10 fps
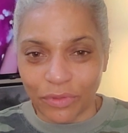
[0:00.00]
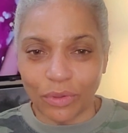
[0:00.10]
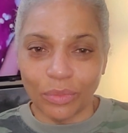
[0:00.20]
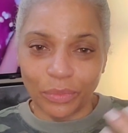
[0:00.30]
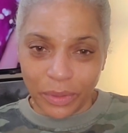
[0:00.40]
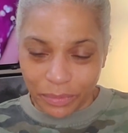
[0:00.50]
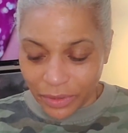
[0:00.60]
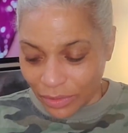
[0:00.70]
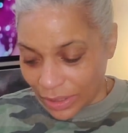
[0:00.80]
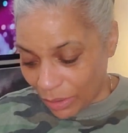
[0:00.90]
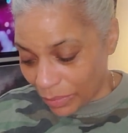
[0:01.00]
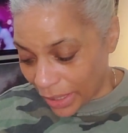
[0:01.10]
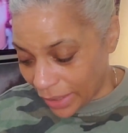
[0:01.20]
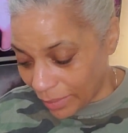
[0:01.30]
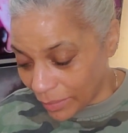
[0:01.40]
for when we put on our
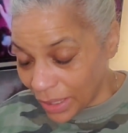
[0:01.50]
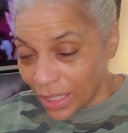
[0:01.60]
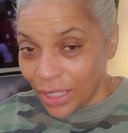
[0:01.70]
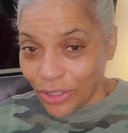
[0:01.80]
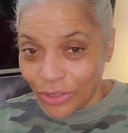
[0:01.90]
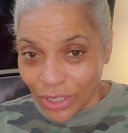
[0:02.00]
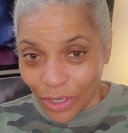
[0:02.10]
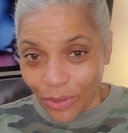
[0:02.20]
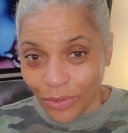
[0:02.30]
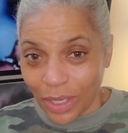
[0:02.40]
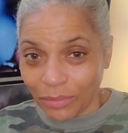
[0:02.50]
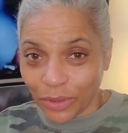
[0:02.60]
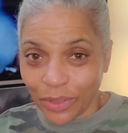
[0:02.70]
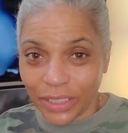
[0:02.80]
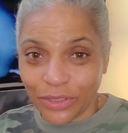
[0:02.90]
makeup. So I'm
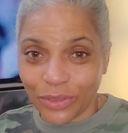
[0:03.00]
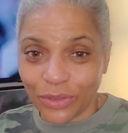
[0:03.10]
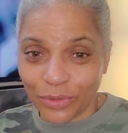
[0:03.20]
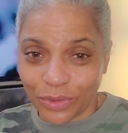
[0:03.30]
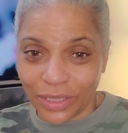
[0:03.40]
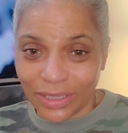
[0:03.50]
going to